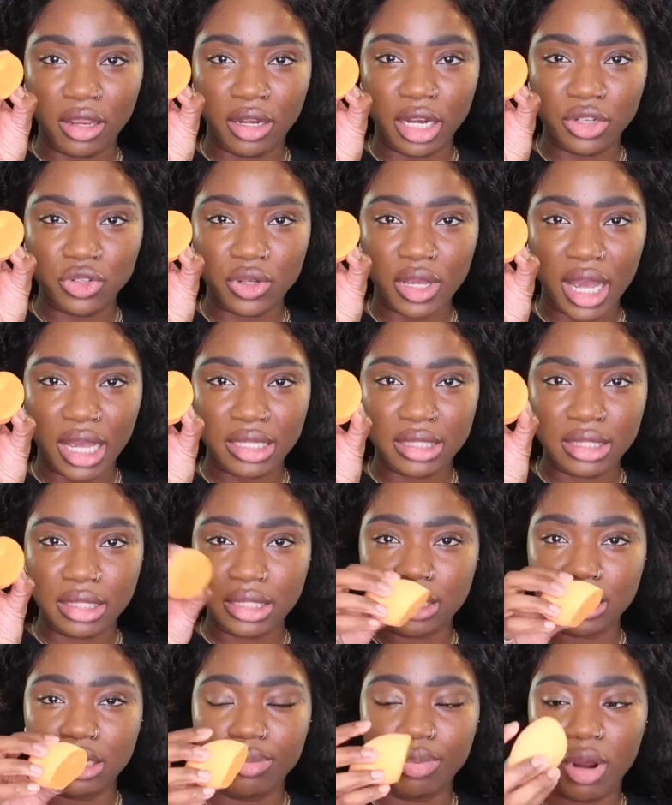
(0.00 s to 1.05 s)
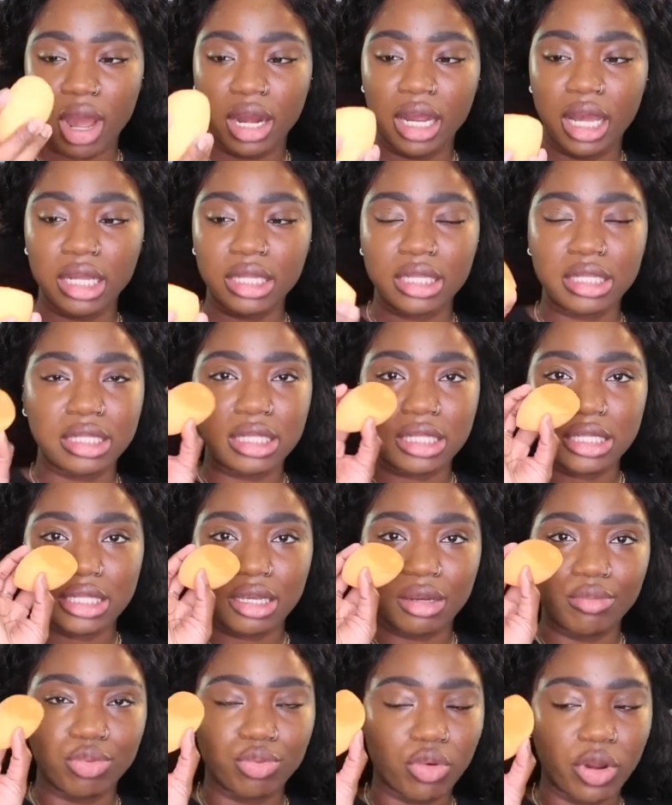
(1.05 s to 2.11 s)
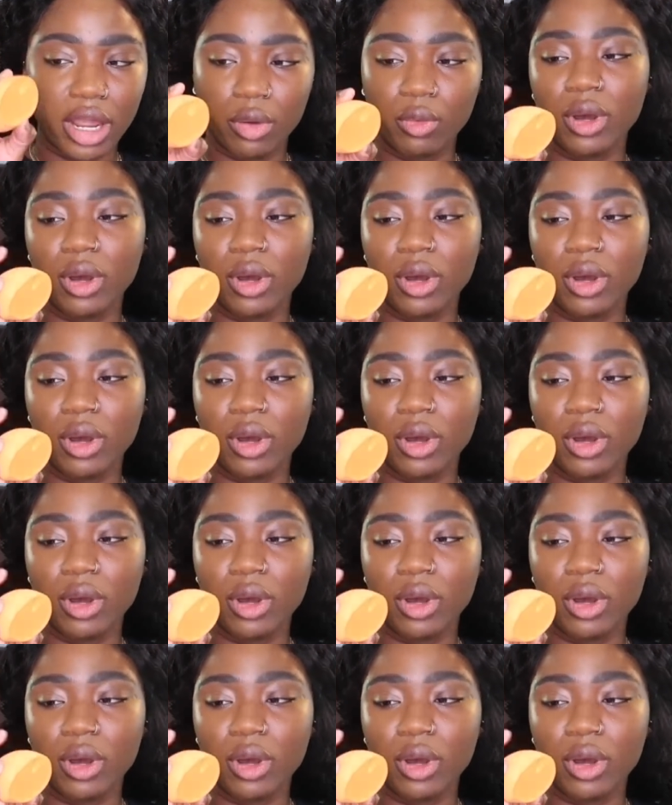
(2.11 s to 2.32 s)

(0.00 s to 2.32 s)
that you guys see is the product. This is a brand,